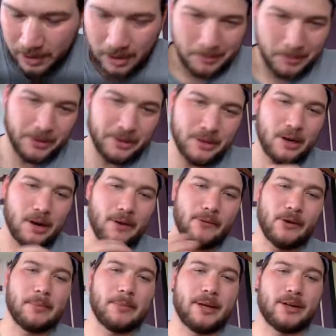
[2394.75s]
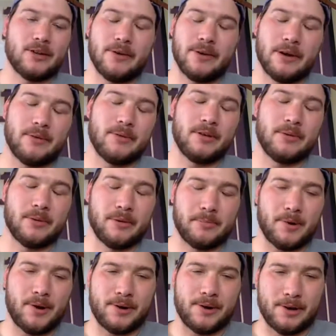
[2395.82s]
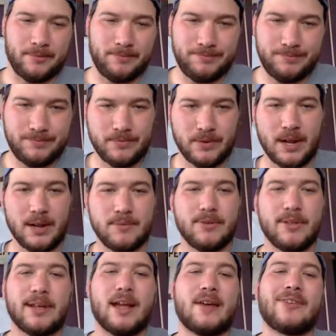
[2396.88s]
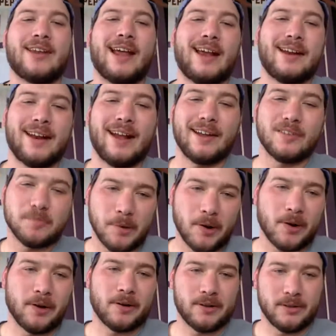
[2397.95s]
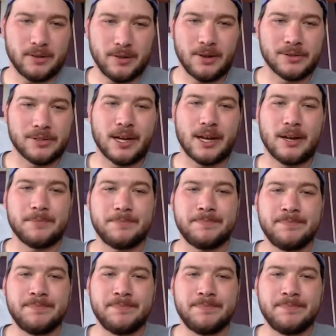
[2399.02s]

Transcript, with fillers: I'm looking over. I'm like, Chloe, I really want a burger. Right? I feel like I haven't had a nice burger in a long time.